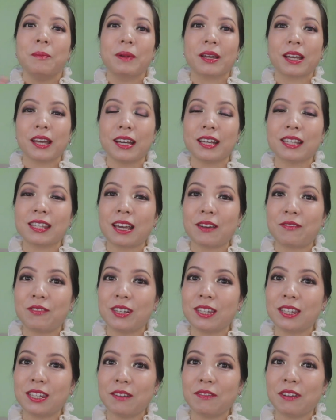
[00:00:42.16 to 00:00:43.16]
because I've
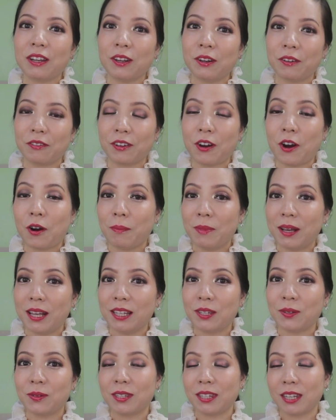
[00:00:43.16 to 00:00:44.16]
received a lot of
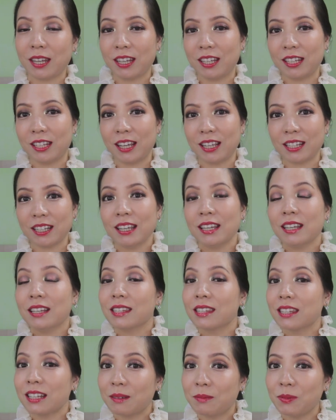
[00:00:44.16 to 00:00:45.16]
comments saying that
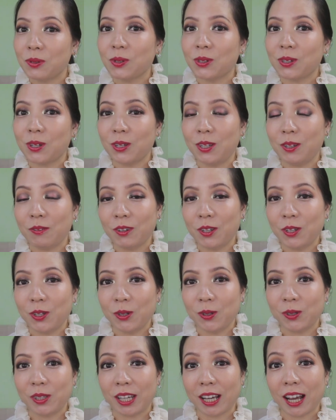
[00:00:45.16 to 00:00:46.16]
some do not even
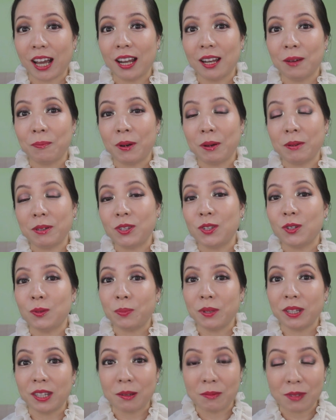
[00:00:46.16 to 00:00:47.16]
know that Colourpop is
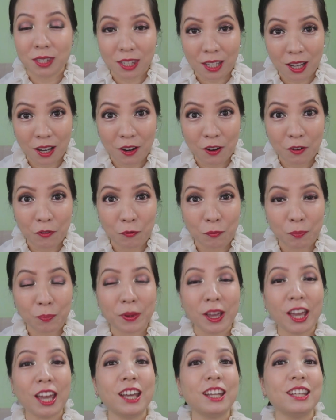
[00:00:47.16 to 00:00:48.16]
duping themselves,
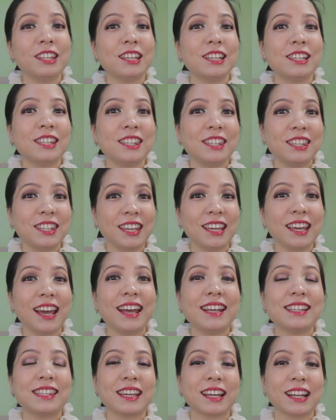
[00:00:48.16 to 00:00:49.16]
and they see
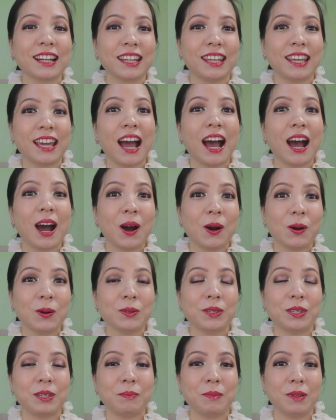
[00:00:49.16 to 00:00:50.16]
exactly how
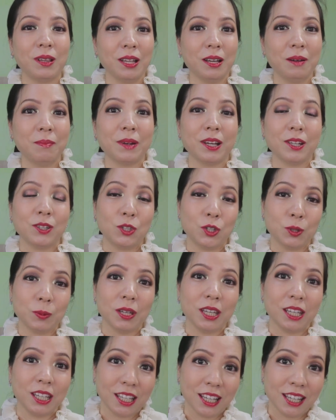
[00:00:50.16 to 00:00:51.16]
similar my dupe
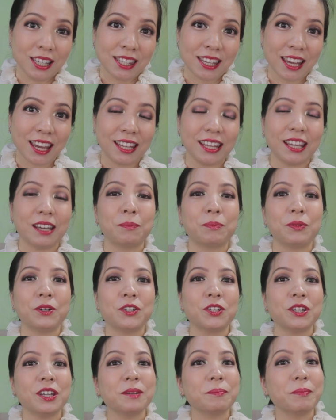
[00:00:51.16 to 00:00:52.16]
is and they
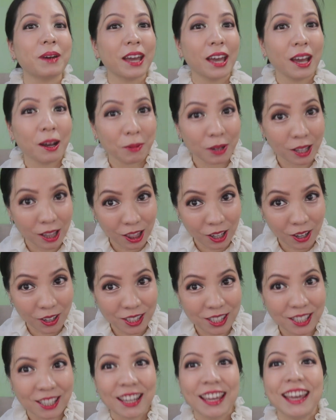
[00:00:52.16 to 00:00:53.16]
appreciate my help a
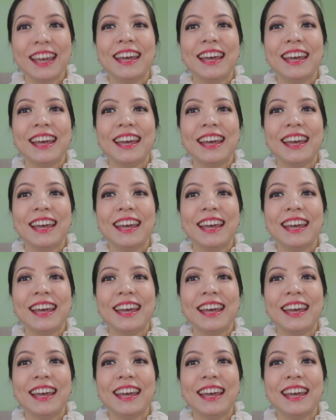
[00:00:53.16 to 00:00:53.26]
lot.